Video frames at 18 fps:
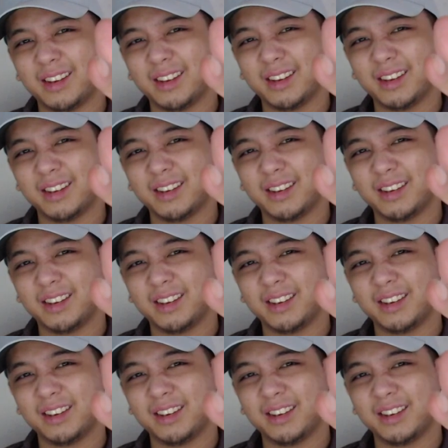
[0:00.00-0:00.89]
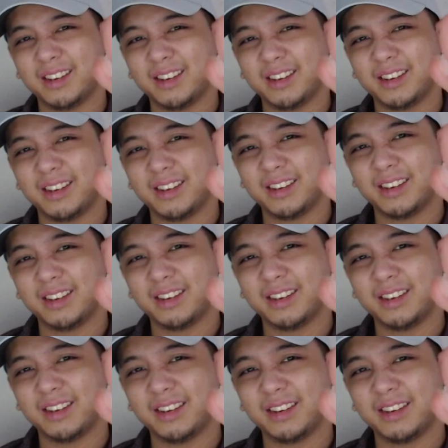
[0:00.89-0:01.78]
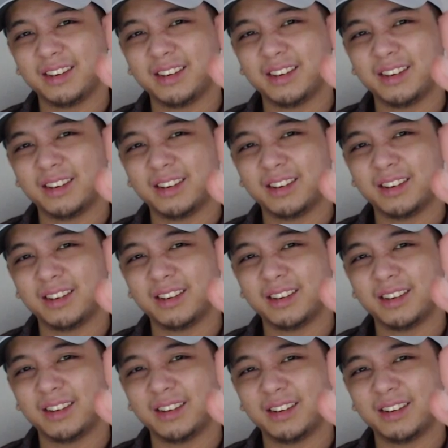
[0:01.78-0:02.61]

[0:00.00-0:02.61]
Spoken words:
Nothing is said.